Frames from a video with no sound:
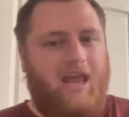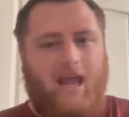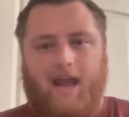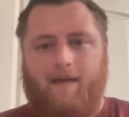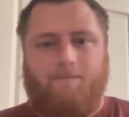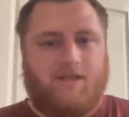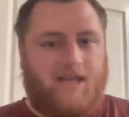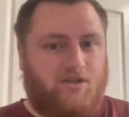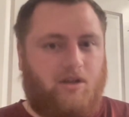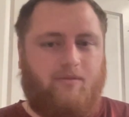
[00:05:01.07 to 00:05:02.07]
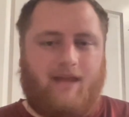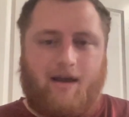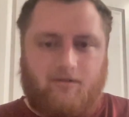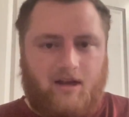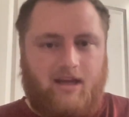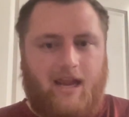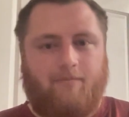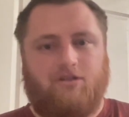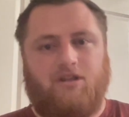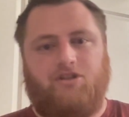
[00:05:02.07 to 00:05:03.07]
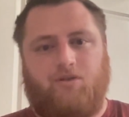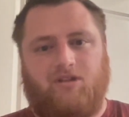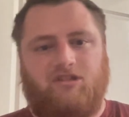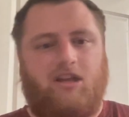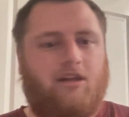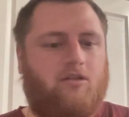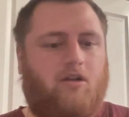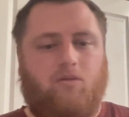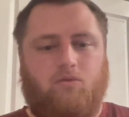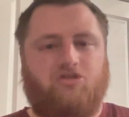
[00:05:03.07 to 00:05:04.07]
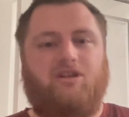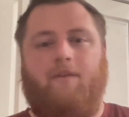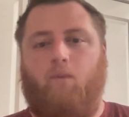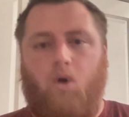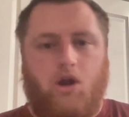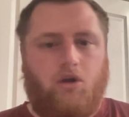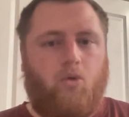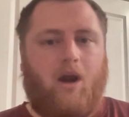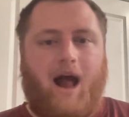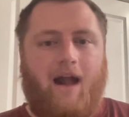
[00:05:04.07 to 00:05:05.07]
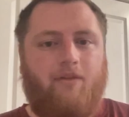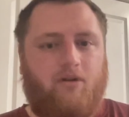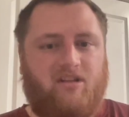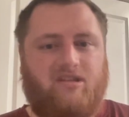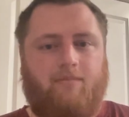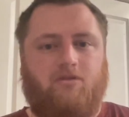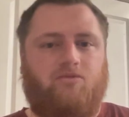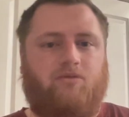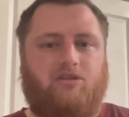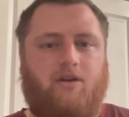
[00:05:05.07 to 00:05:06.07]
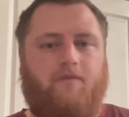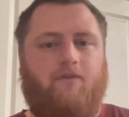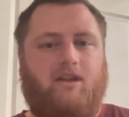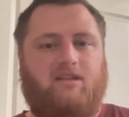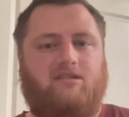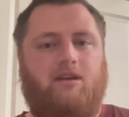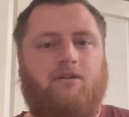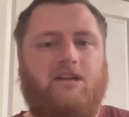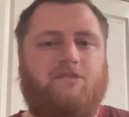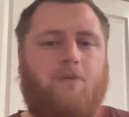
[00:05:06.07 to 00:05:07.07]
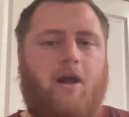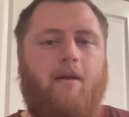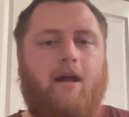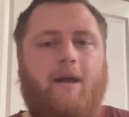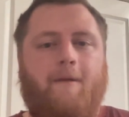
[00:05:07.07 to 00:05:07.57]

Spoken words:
and potentially without Dougie Hamilton, Jonas, Siegenthaler. We'll see if one or either is able to return for this series. But